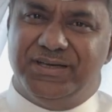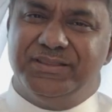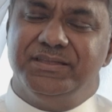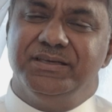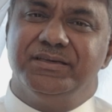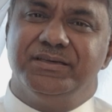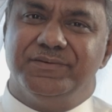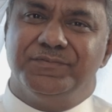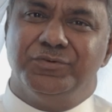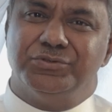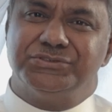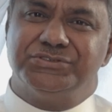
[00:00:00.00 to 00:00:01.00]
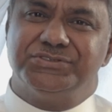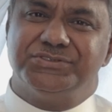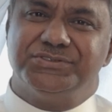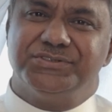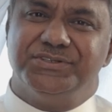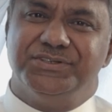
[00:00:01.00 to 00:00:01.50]
I think, of
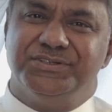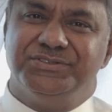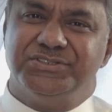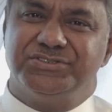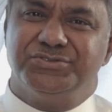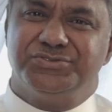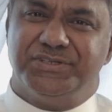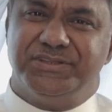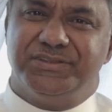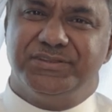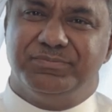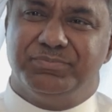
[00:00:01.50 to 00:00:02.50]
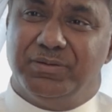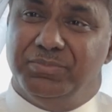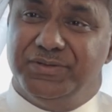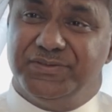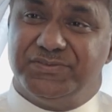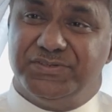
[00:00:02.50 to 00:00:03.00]
course, just to set
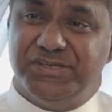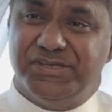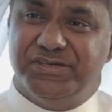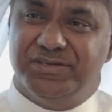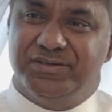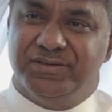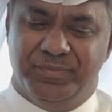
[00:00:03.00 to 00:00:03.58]
probably the scene,